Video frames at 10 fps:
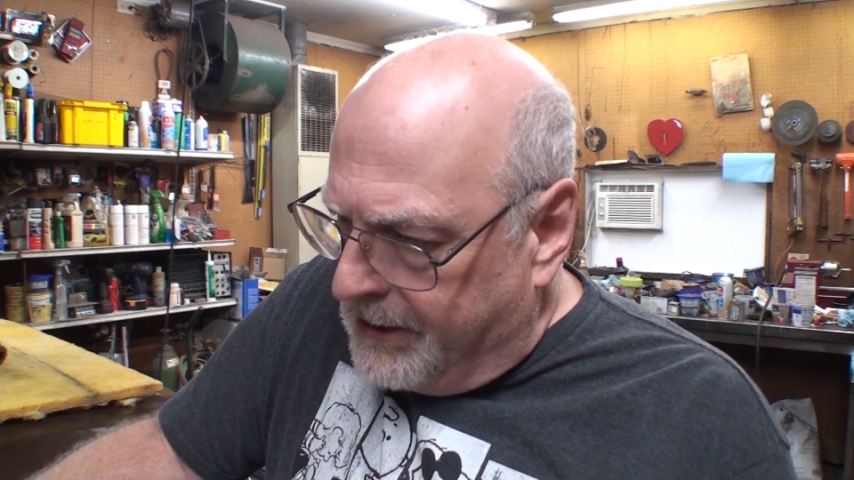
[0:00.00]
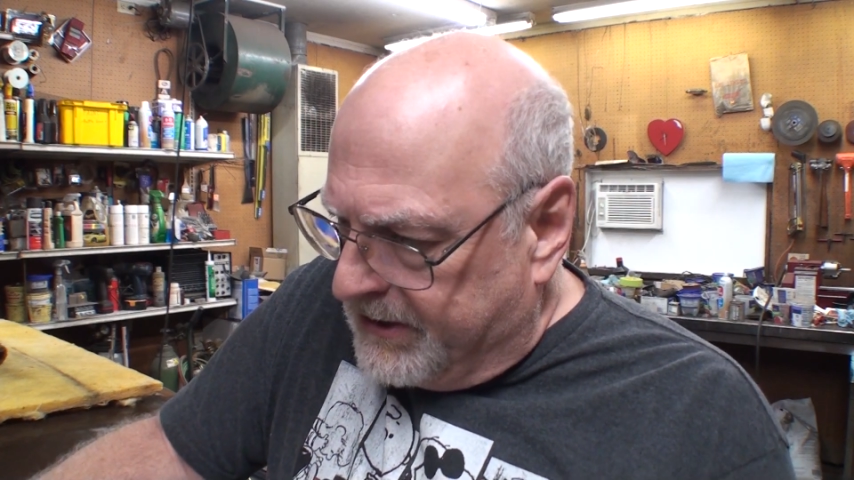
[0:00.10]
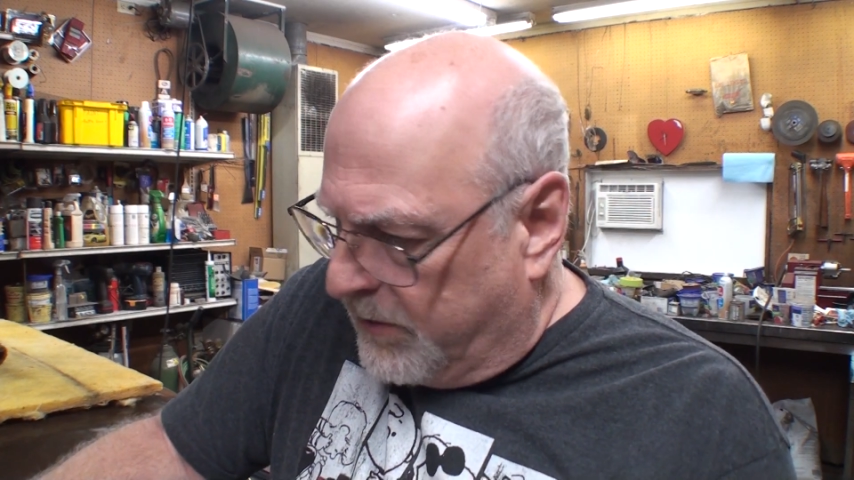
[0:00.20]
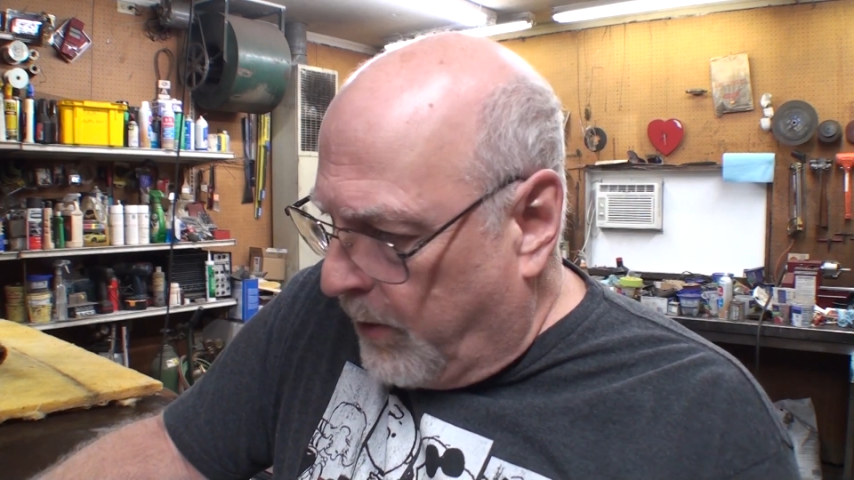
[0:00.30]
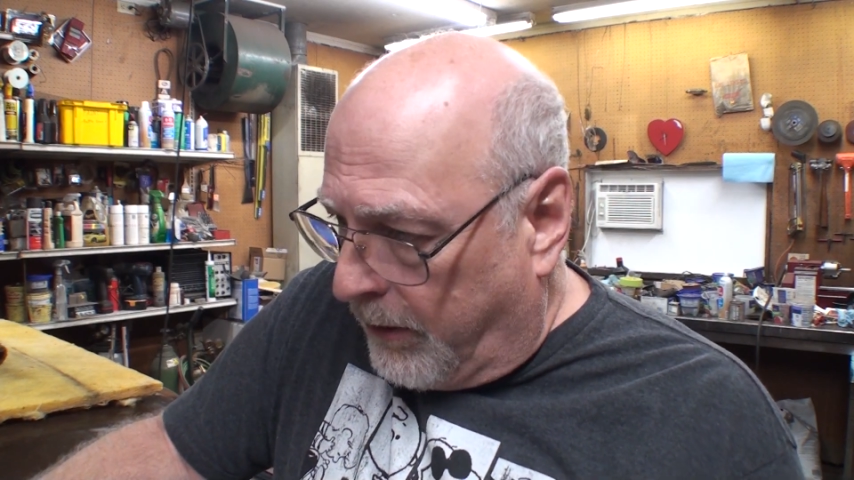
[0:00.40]

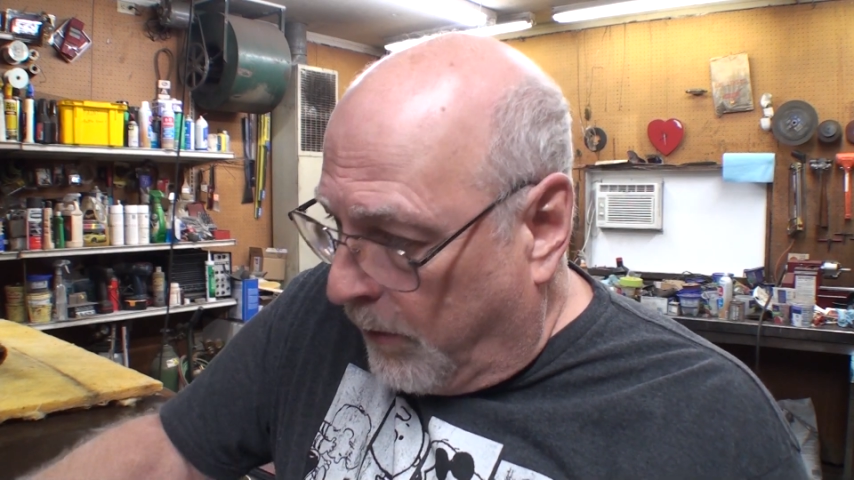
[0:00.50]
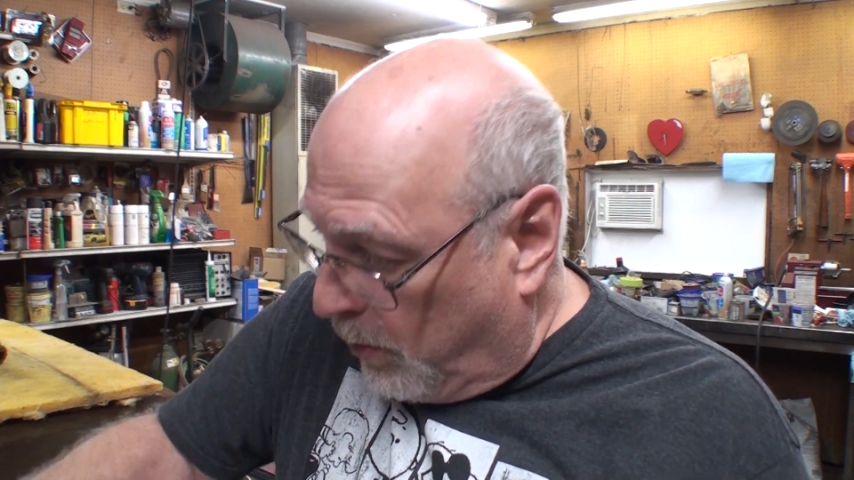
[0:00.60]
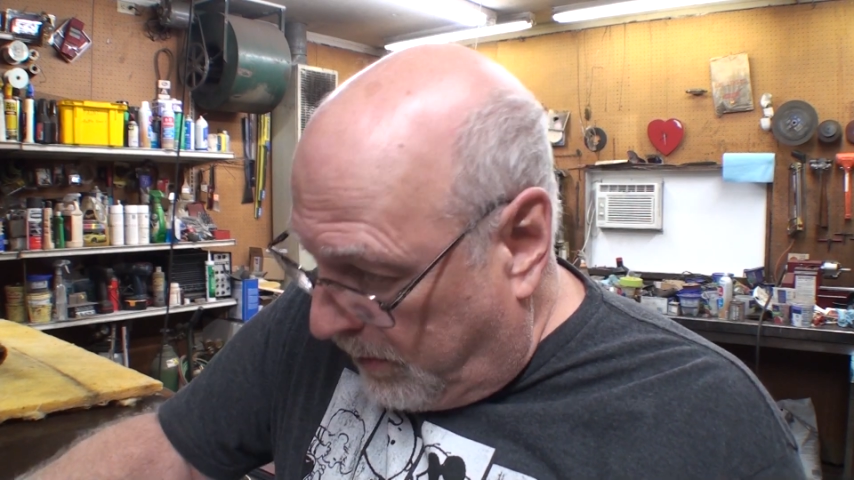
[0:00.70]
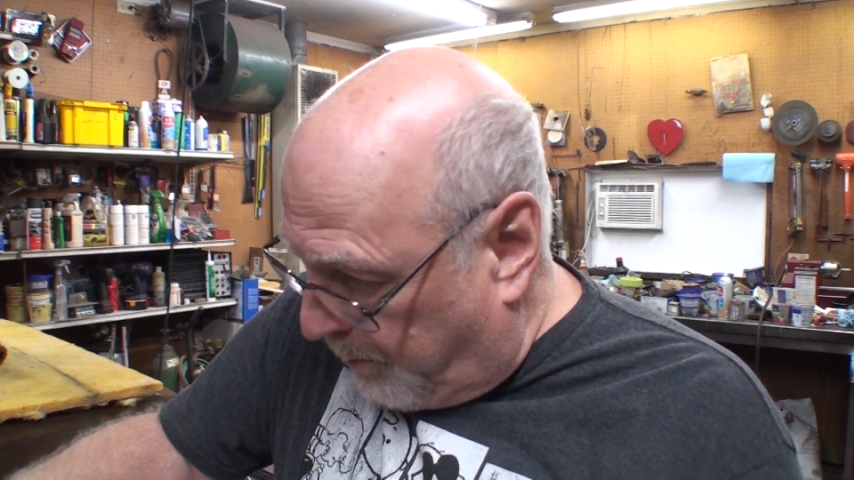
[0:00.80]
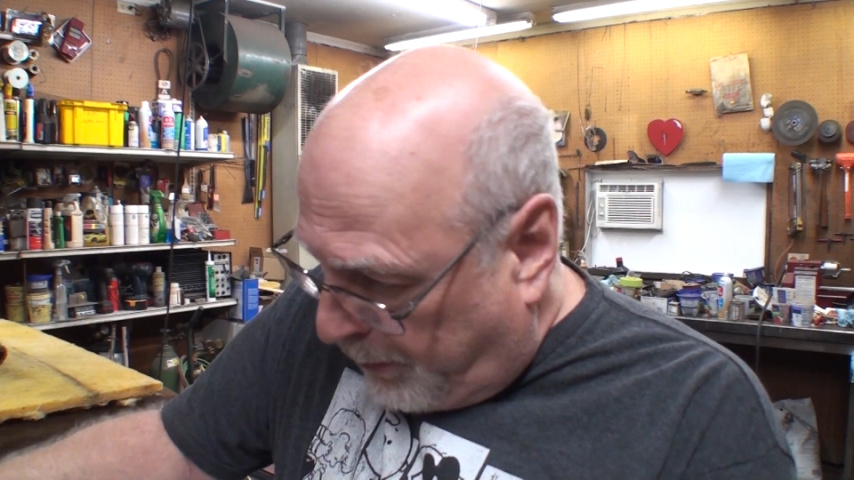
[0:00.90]
to where it
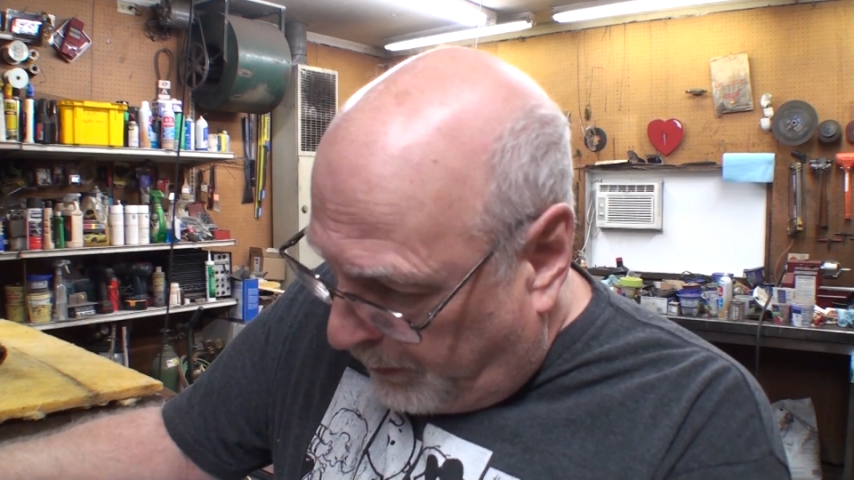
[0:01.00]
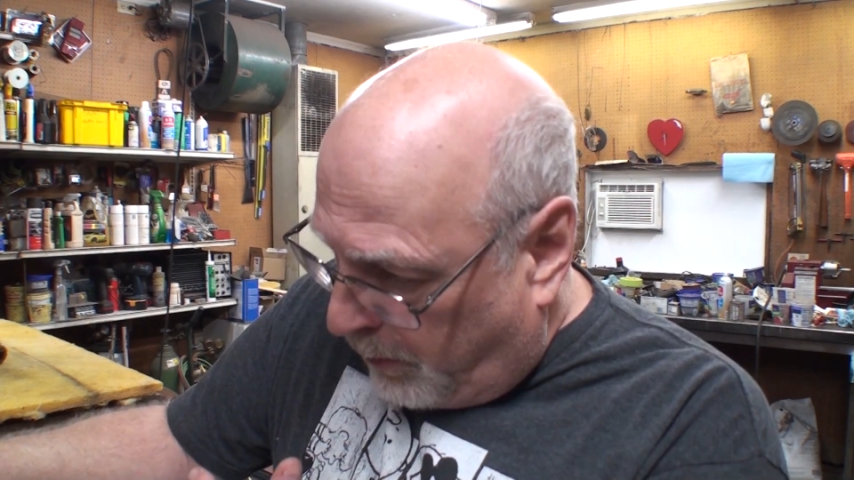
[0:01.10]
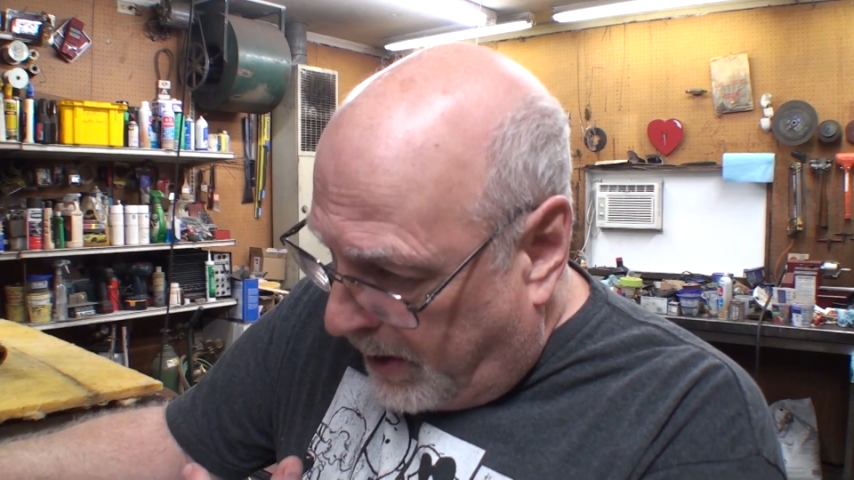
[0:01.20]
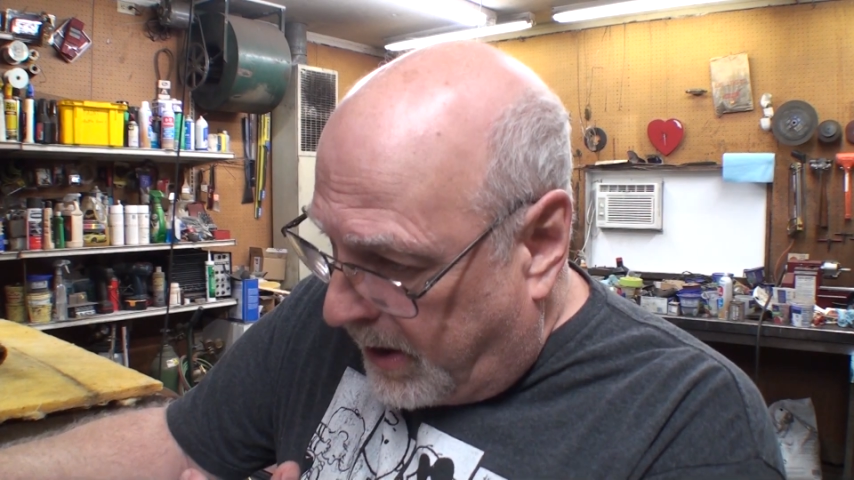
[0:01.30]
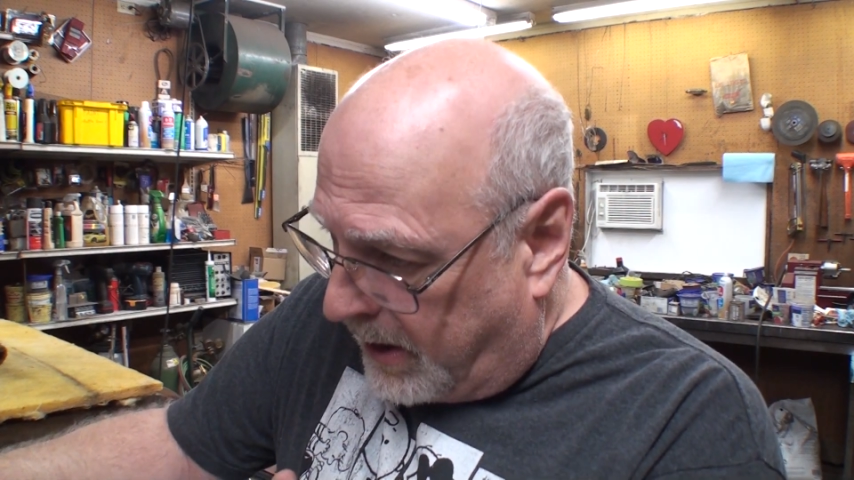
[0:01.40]
wouldn't pull
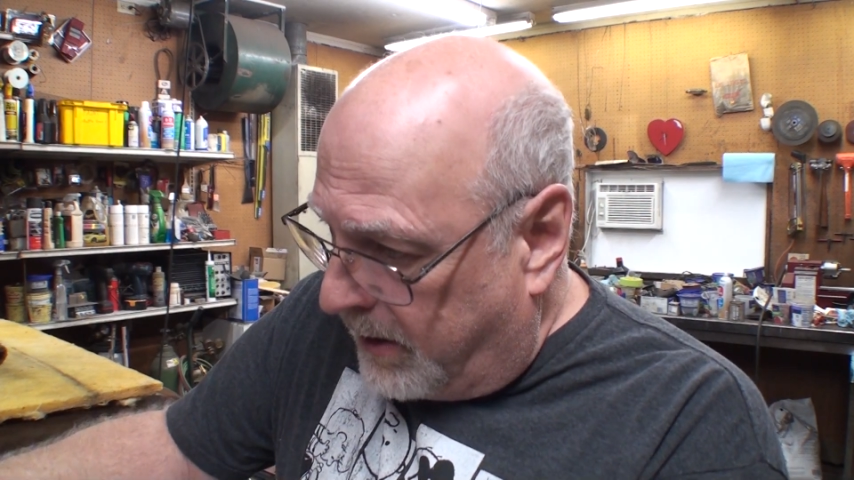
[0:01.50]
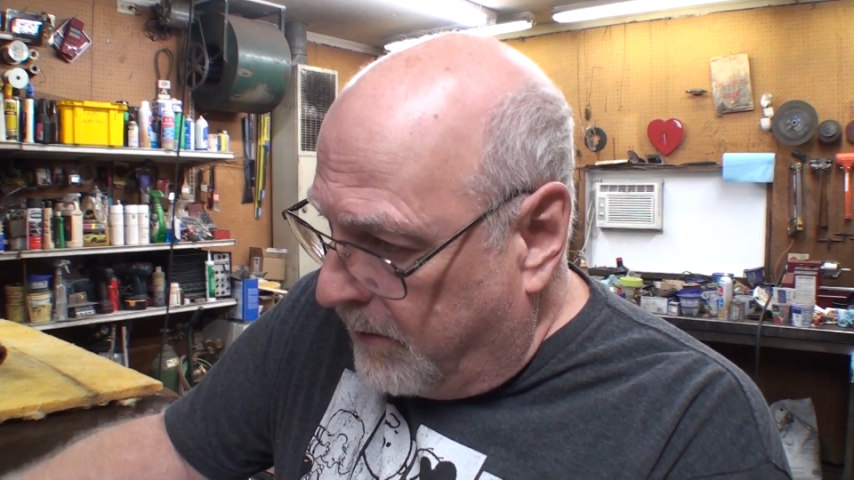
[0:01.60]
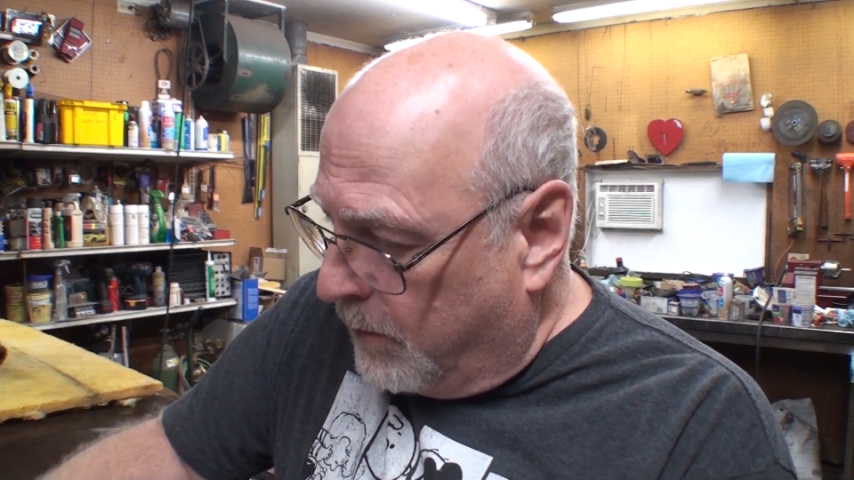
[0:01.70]
away